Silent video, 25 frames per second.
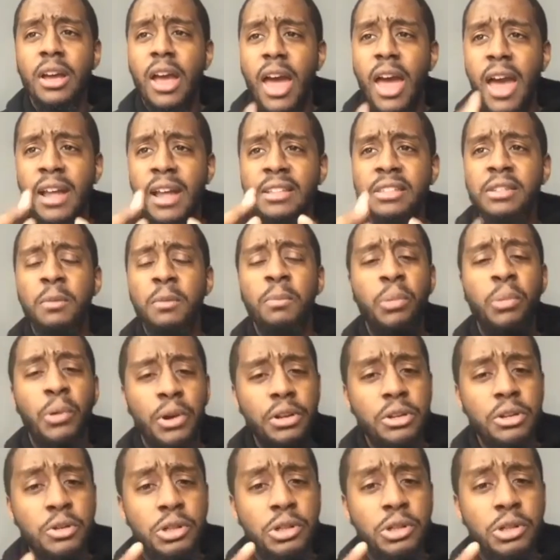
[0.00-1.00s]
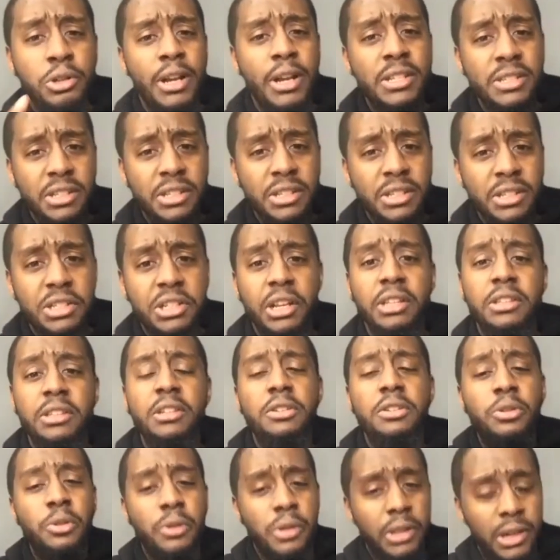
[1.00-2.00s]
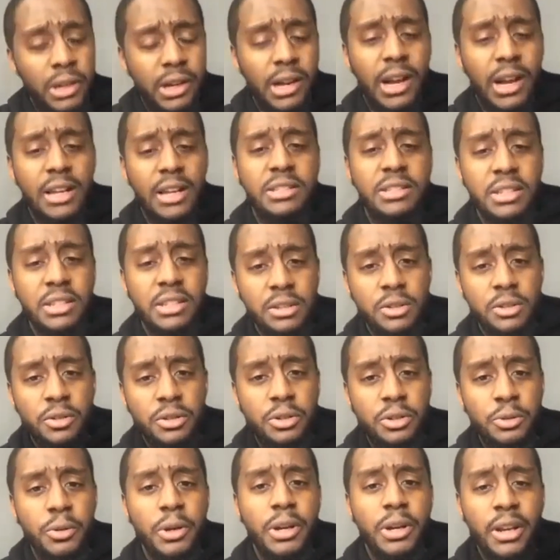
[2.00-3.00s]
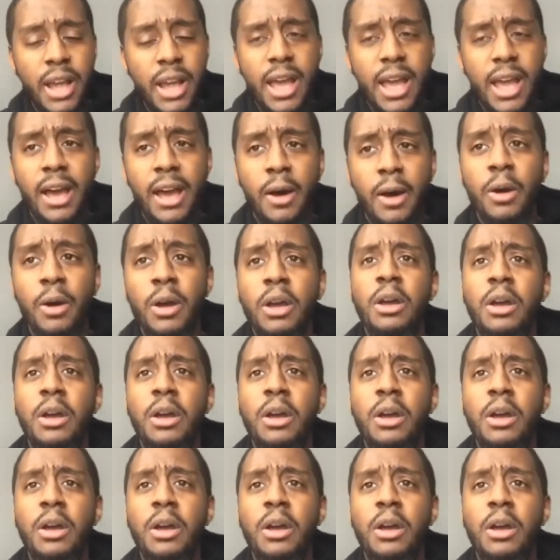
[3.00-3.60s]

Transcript: At some point, you transition into doing the content you're doing now.